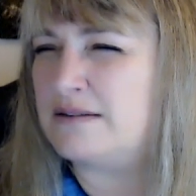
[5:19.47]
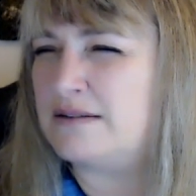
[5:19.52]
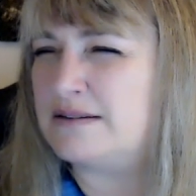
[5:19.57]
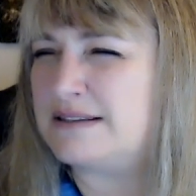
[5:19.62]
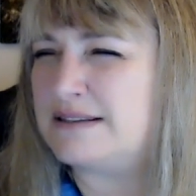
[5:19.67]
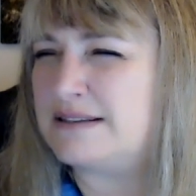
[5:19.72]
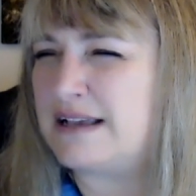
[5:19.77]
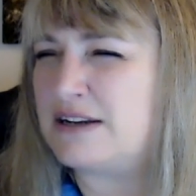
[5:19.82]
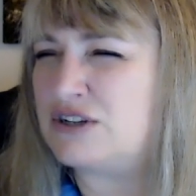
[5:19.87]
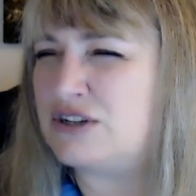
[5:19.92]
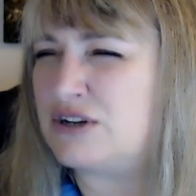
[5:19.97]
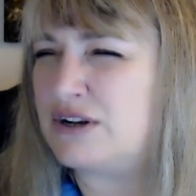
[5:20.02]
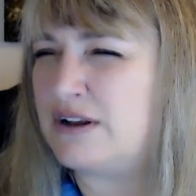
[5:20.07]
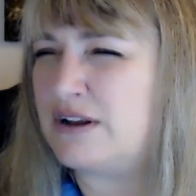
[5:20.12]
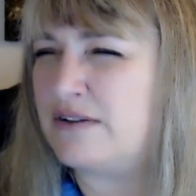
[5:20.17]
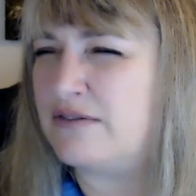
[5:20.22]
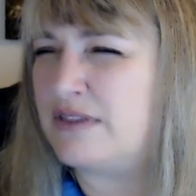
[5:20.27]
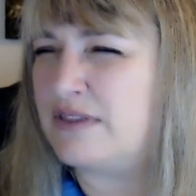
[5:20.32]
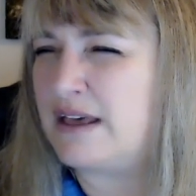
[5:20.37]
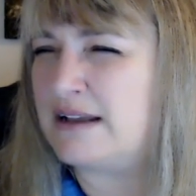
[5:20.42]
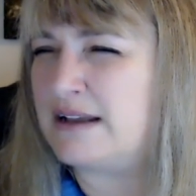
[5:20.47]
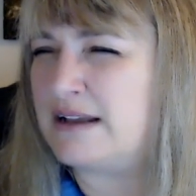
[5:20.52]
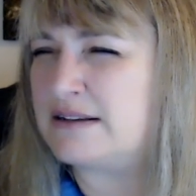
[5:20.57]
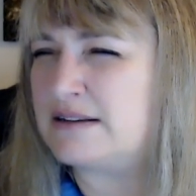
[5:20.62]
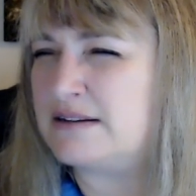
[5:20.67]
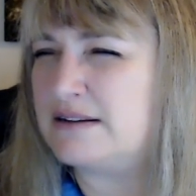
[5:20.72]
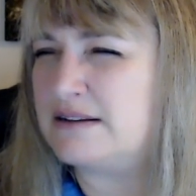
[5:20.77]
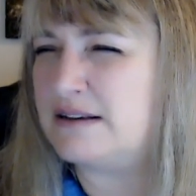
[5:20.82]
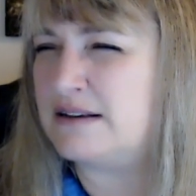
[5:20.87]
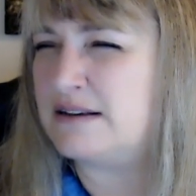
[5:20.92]
section of that
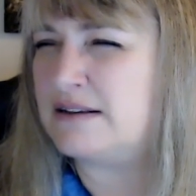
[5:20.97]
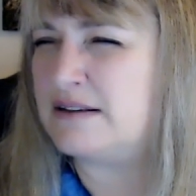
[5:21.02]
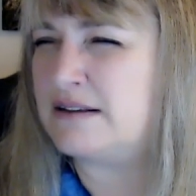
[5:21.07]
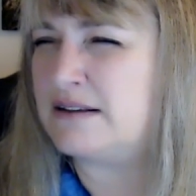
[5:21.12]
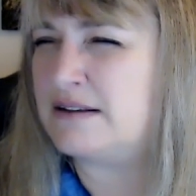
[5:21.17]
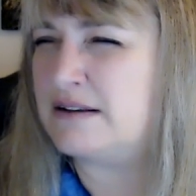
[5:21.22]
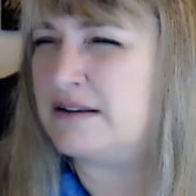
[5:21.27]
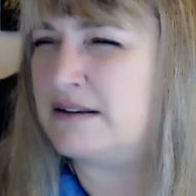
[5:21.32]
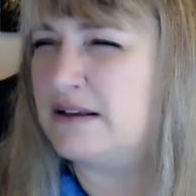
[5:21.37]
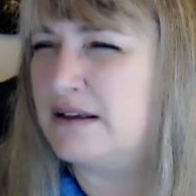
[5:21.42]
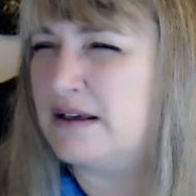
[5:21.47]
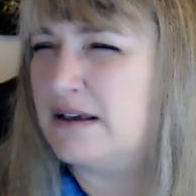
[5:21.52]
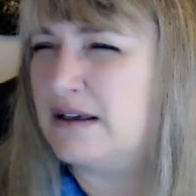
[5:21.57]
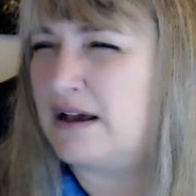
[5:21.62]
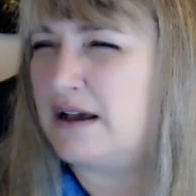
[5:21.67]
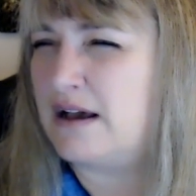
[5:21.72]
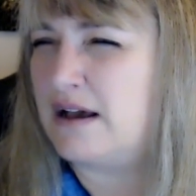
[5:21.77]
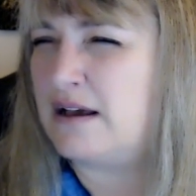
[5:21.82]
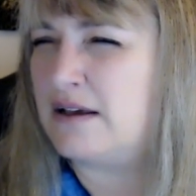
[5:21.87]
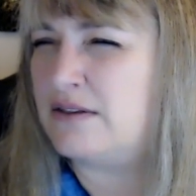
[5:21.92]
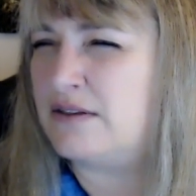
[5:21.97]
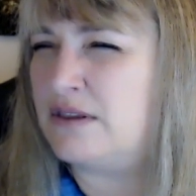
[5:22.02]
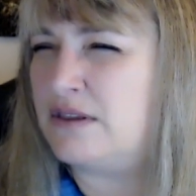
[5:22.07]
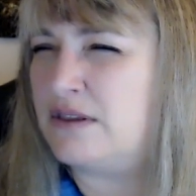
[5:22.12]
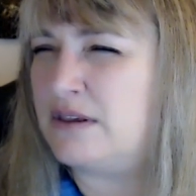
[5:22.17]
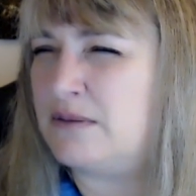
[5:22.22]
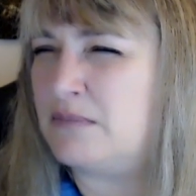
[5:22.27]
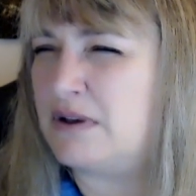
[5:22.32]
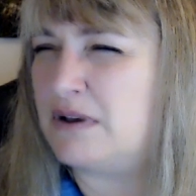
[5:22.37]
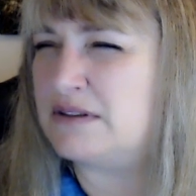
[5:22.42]
in
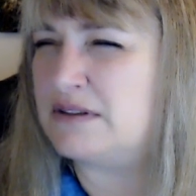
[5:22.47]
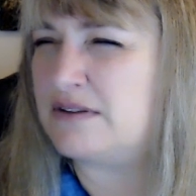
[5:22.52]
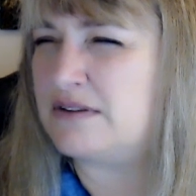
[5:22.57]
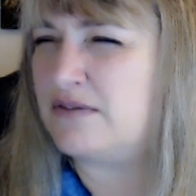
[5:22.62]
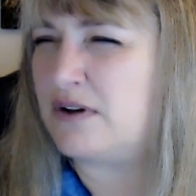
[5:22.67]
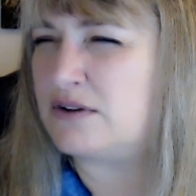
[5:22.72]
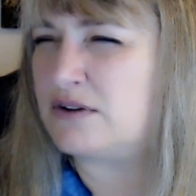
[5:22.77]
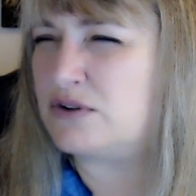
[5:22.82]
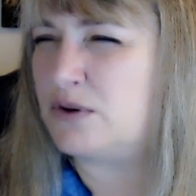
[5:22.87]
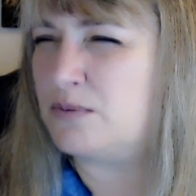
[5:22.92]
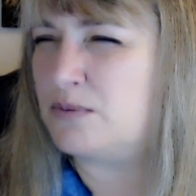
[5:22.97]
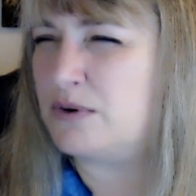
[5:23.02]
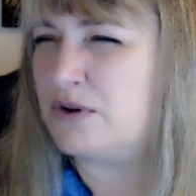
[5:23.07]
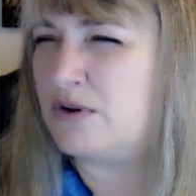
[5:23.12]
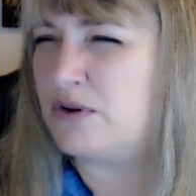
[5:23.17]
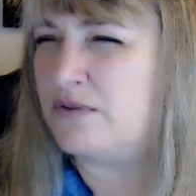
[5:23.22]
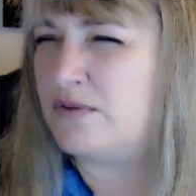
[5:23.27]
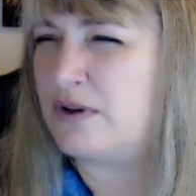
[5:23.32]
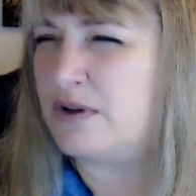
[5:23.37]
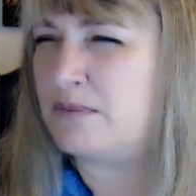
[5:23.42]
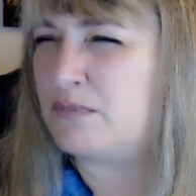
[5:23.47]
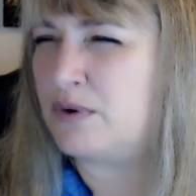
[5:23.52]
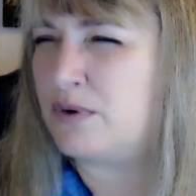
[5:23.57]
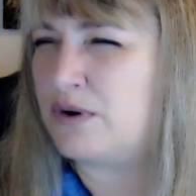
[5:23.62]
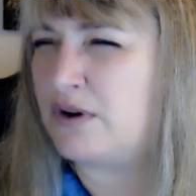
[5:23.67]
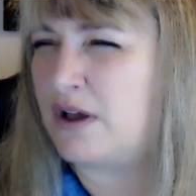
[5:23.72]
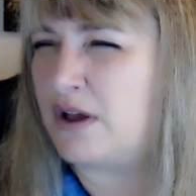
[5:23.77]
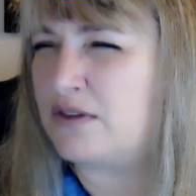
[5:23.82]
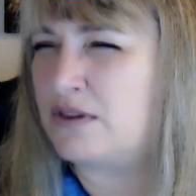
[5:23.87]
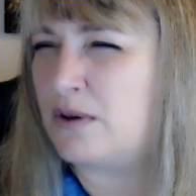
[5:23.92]
the months of October,
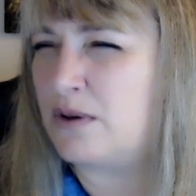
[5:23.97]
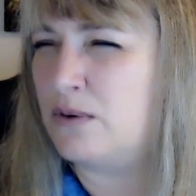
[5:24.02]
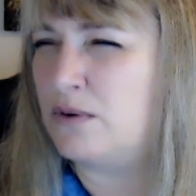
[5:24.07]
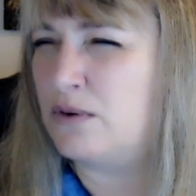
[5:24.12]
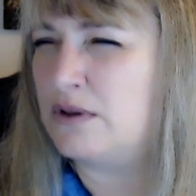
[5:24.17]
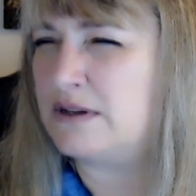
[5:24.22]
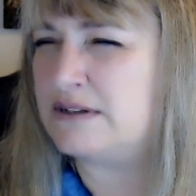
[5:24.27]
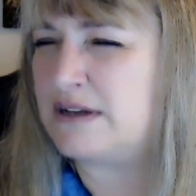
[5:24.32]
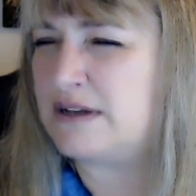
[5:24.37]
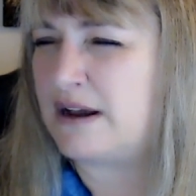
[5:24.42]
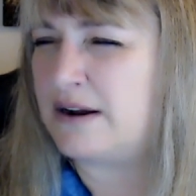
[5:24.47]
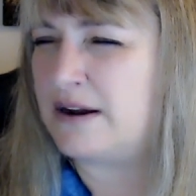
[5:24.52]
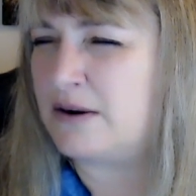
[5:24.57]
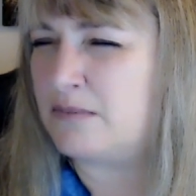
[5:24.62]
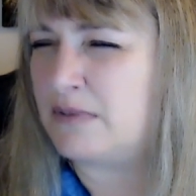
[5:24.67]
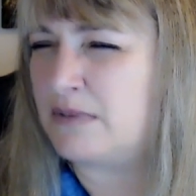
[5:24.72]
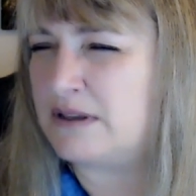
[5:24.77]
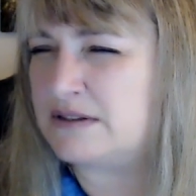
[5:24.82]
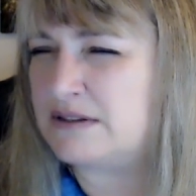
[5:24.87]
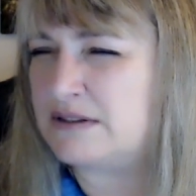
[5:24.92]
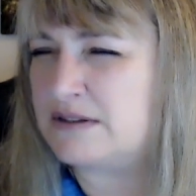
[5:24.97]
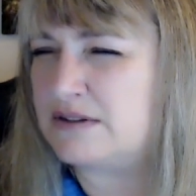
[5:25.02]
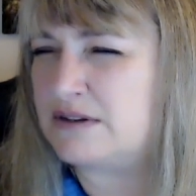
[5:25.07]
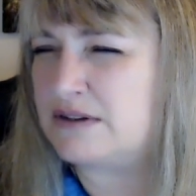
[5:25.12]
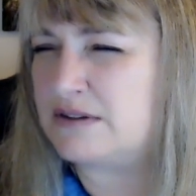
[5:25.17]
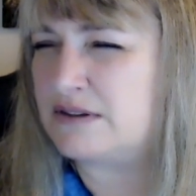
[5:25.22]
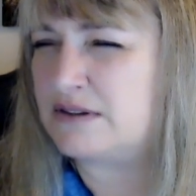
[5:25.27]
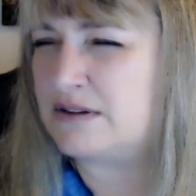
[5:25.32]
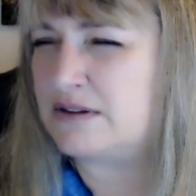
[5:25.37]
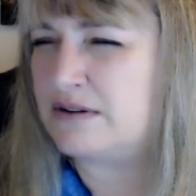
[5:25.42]
November, not the whole entire months,
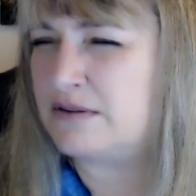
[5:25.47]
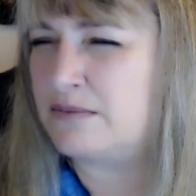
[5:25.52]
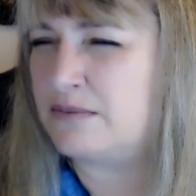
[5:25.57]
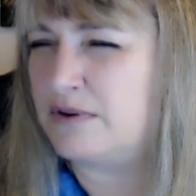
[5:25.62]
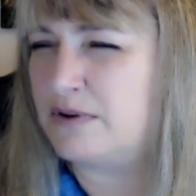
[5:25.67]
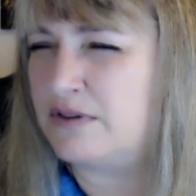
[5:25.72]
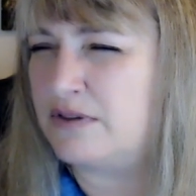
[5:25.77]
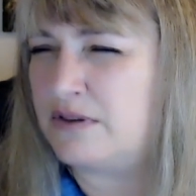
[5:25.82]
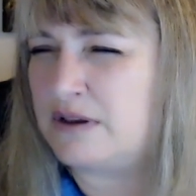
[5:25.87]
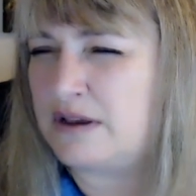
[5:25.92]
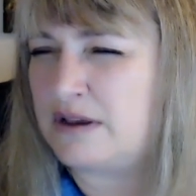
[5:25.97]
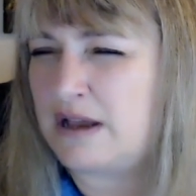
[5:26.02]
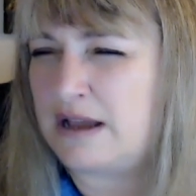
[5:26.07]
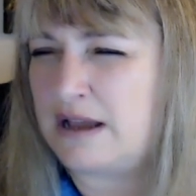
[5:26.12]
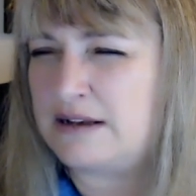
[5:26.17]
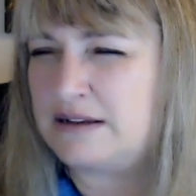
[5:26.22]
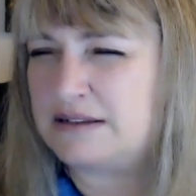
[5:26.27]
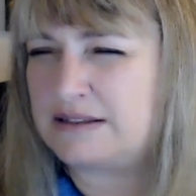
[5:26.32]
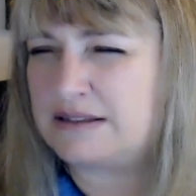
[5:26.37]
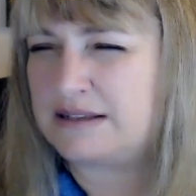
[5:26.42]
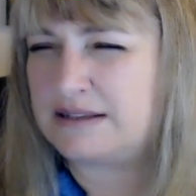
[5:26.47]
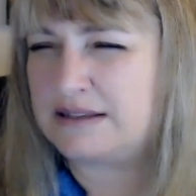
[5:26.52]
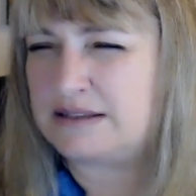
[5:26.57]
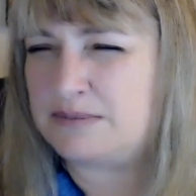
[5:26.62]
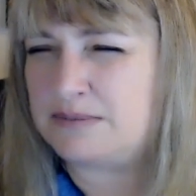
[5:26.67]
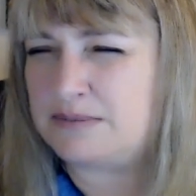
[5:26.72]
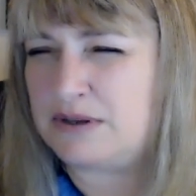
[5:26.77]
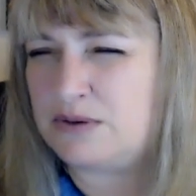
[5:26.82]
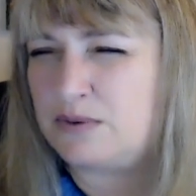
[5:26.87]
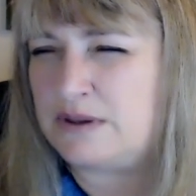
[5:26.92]
just that kind of sits
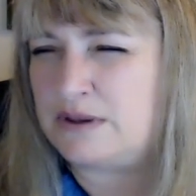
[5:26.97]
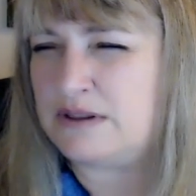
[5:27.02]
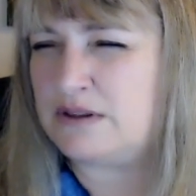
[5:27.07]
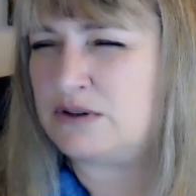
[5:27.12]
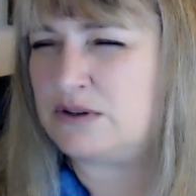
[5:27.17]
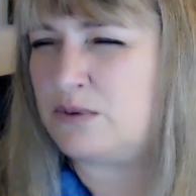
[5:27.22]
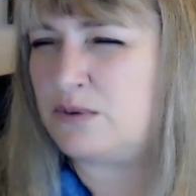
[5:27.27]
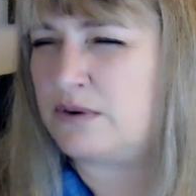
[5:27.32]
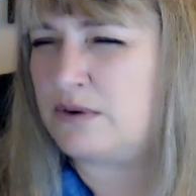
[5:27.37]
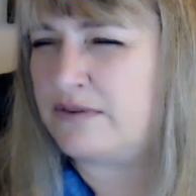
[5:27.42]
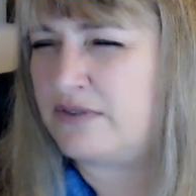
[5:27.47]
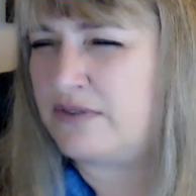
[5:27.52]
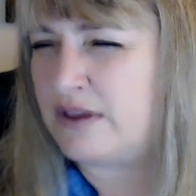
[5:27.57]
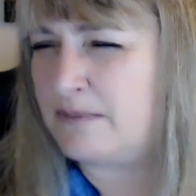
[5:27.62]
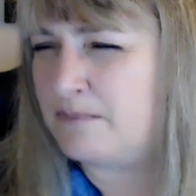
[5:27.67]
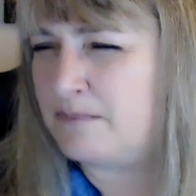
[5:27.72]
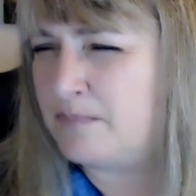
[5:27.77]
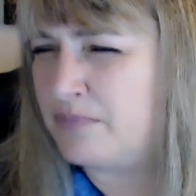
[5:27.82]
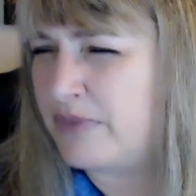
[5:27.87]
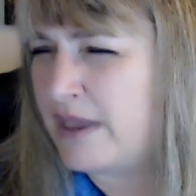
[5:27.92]
between the two of them.